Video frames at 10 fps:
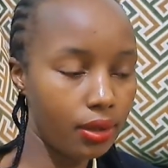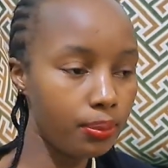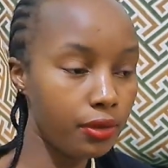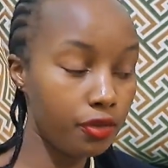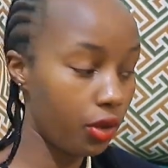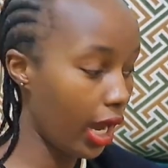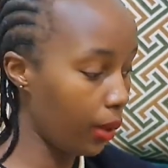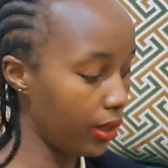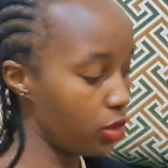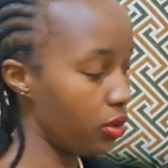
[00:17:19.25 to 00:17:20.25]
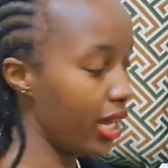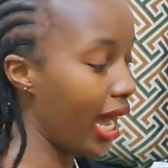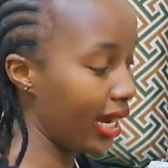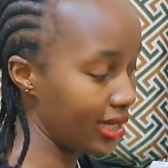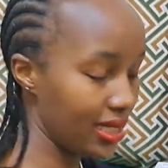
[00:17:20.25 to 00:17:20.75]
before I went to the
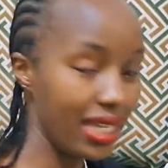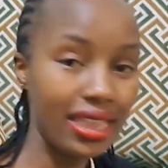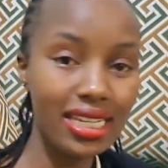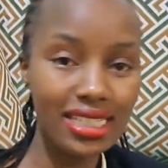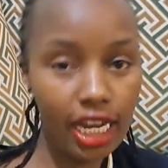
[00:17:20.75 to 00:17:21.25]
allergist, there are things